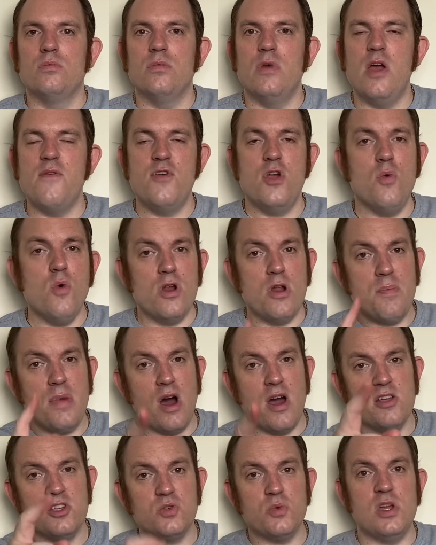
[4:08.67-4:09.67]
If you want to
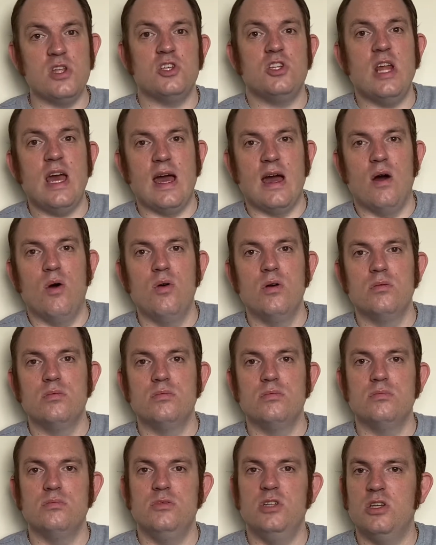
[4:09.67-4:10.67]
buy a Switch now,
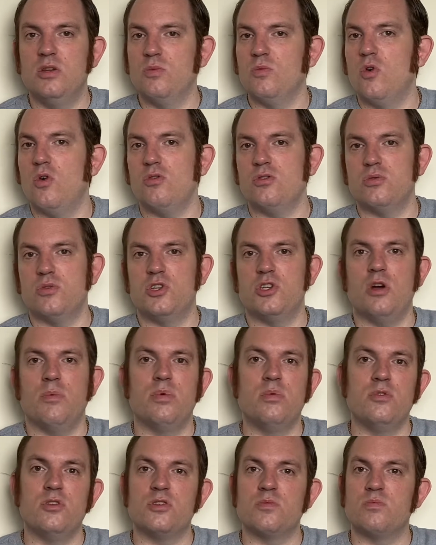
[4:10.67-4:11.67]
you can walk to a shop
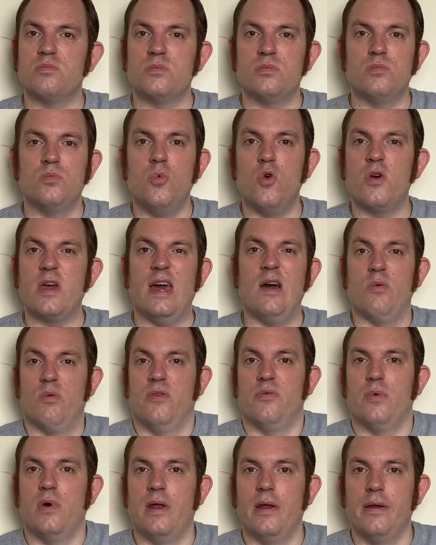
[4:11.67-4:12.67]
and just walk out
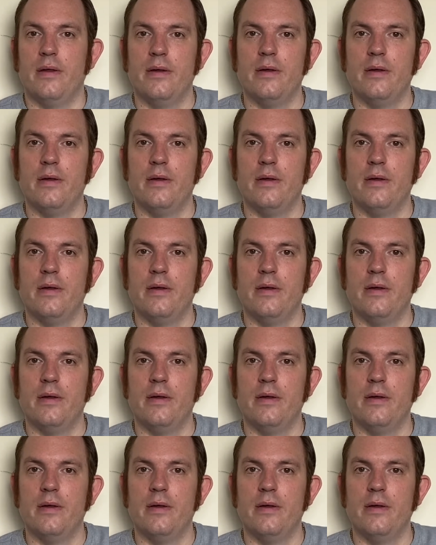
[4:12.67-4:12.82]
with one.